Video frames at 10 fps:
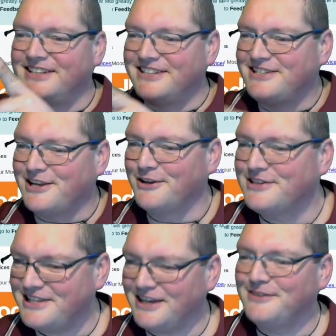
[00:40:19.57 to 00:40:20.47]
So the
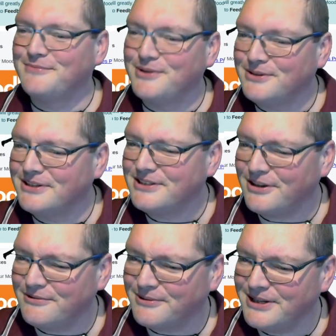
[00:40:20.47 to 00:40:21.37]
second Moodle has
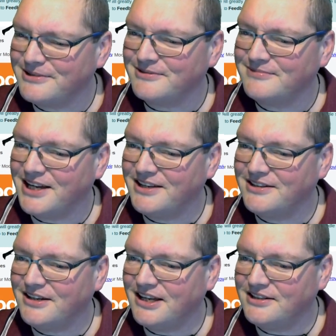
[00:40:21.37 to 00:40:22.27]
overwritten it.
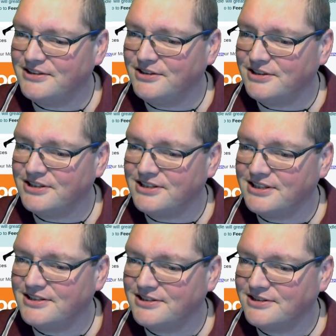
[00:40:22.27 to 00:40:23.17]
And you can see
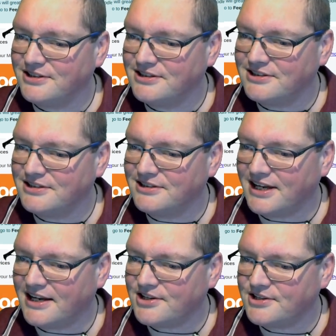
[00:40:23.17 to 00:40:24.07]
that it's got this little
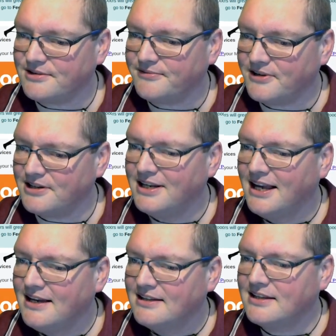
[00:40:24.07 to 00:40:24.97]
hash at the front
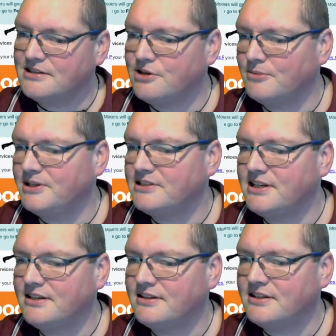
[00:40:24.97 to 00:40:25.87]
that's
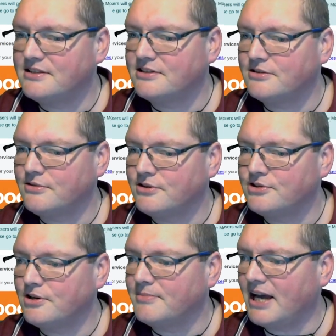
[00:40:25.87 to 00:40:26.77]
commenting this cron
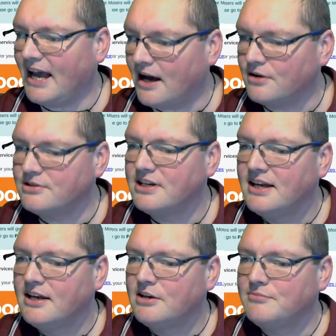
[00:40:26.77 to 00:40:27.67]
job out,
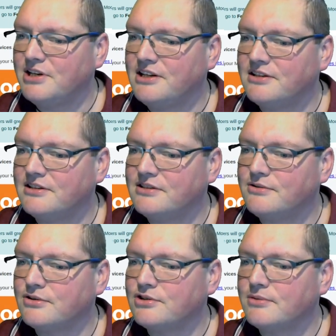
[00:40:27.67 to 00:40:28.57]
meaning that this
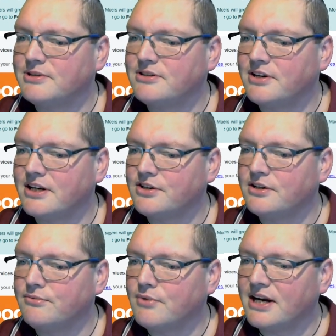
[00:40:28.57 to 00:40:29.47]
cron job is not
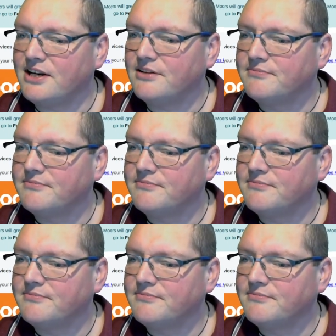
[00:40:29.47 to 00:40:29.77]
actually running.